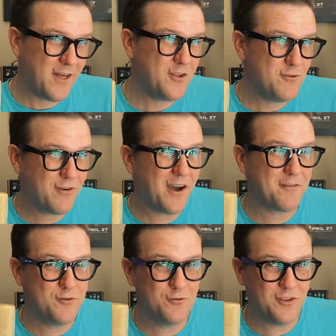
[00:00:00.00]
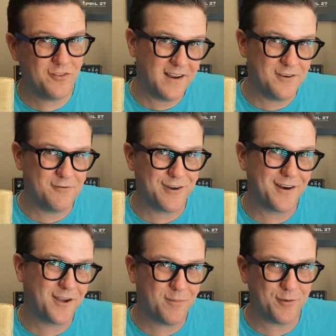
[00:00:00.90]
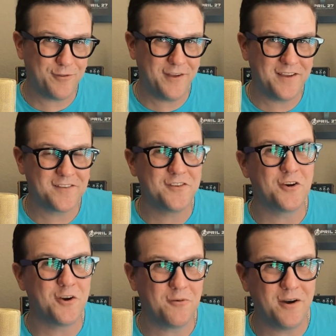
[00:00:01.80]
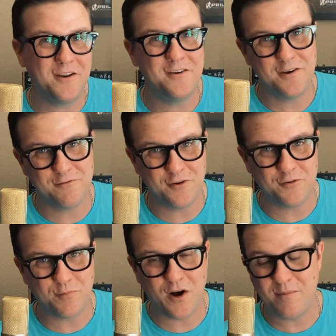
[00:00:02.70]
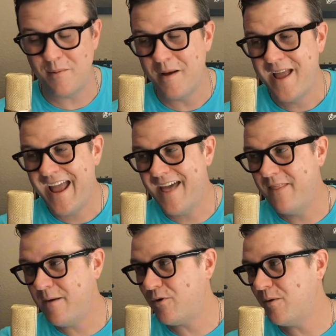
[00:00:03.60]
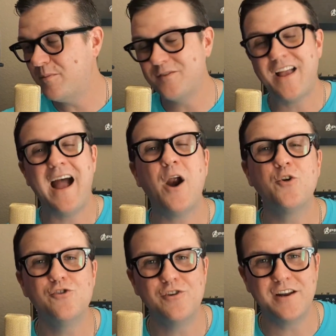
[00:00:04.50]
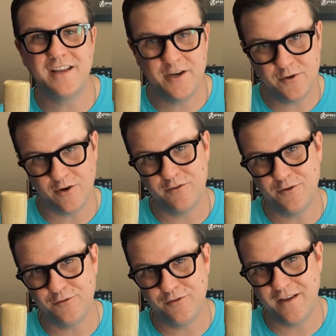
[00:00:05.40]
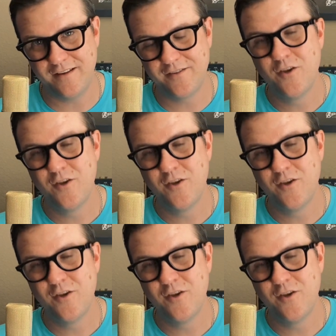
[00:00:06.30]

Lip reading: that you've got a few synths and you've got a couple things, you're gonna run into your first problem. And that problem is, how are you gonna hear all those things?